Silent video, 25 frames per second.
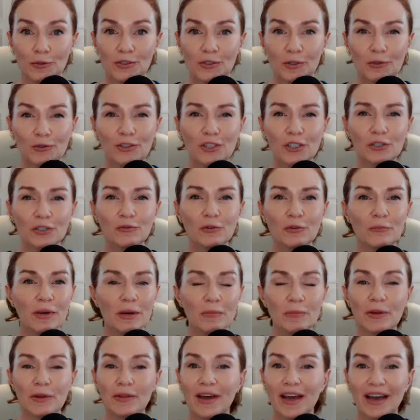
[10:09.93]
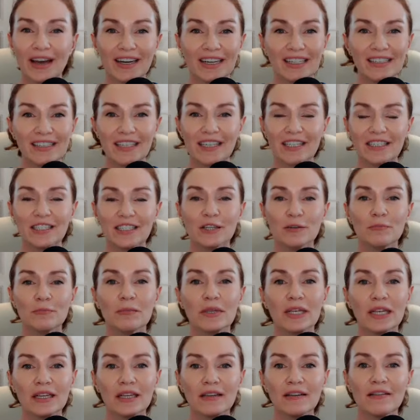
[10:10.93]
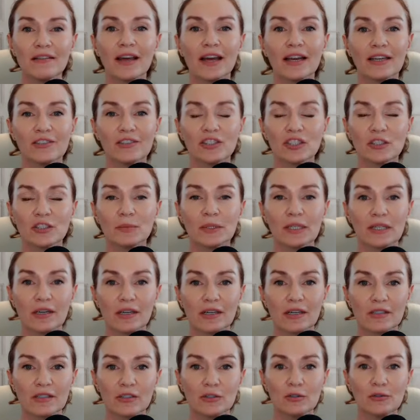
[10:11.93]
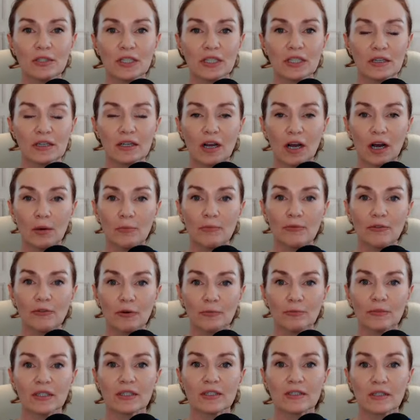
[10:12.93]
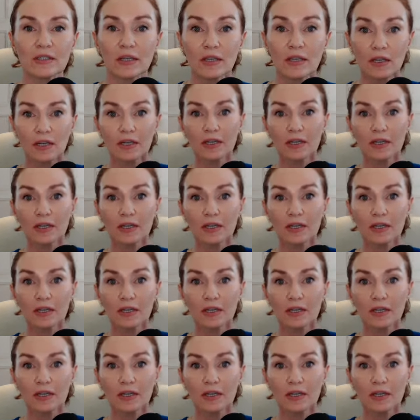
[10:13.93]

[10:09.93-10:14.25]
So just remember that. It doesn't mean that just because you didn't come from this